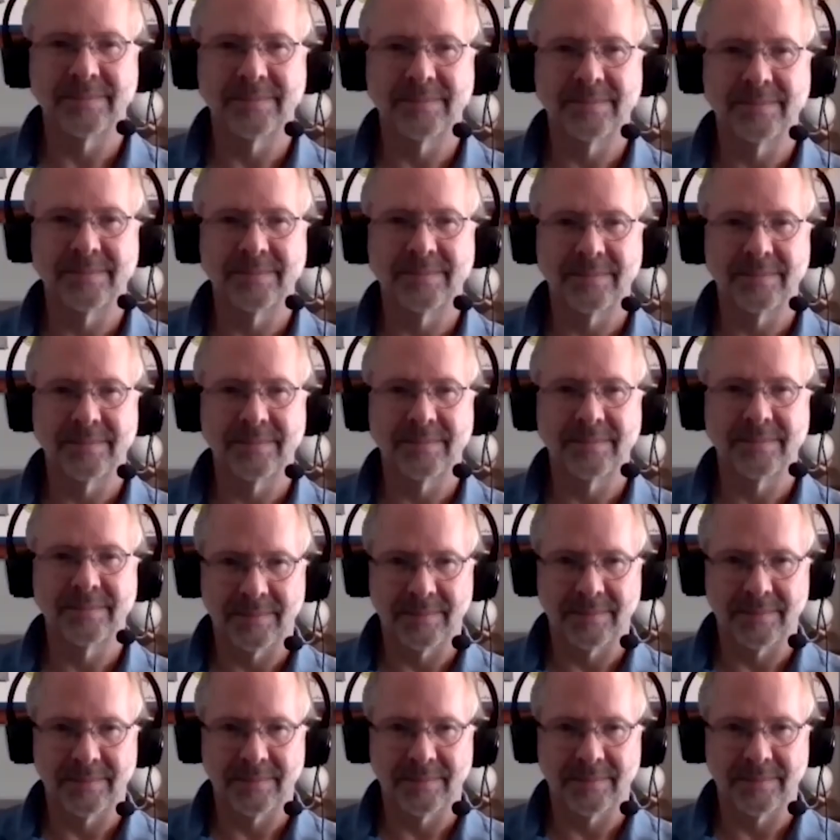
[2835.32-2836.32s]
come to a
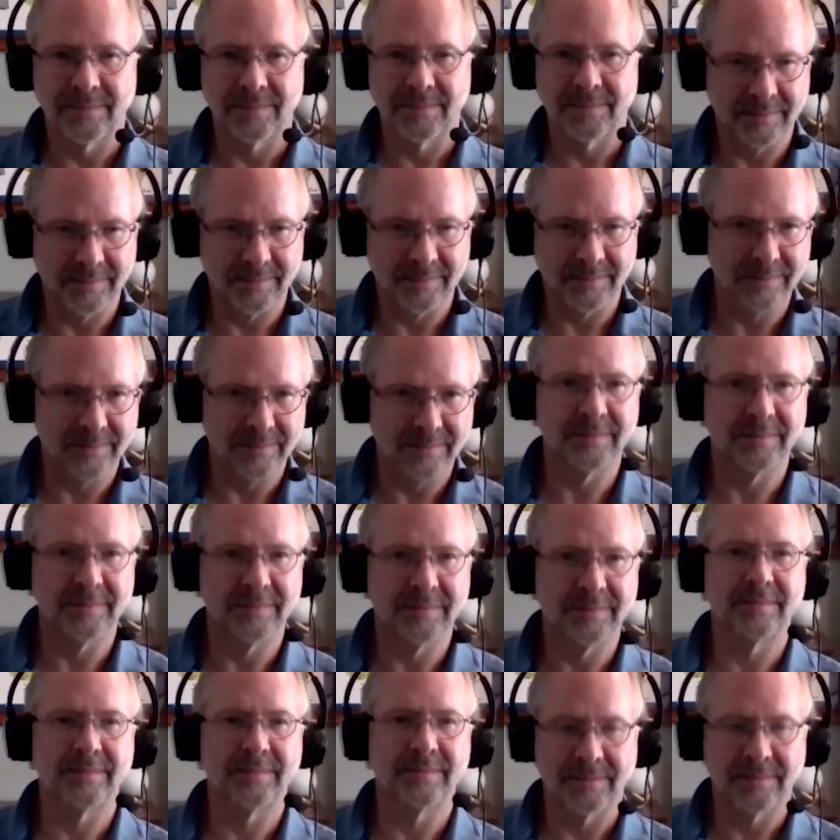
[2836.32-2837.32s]
state of belief.
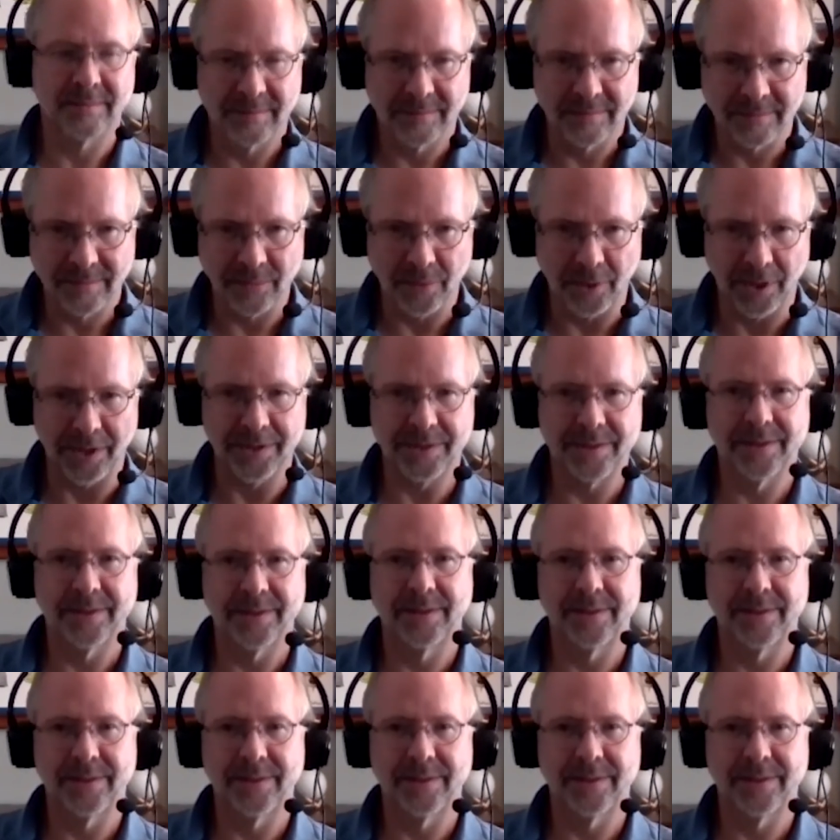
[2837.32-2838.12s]
Right. Um,